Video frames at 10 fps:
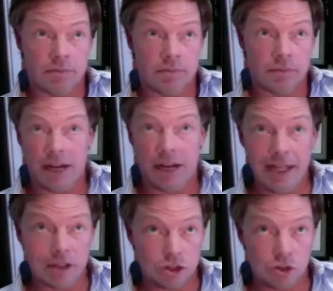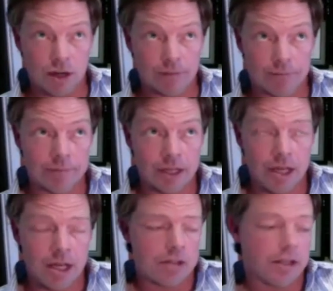You got to make it to shore.
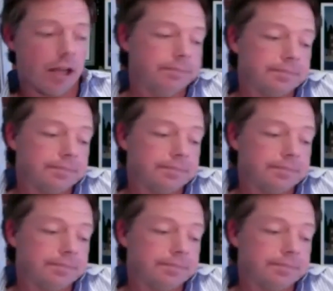So,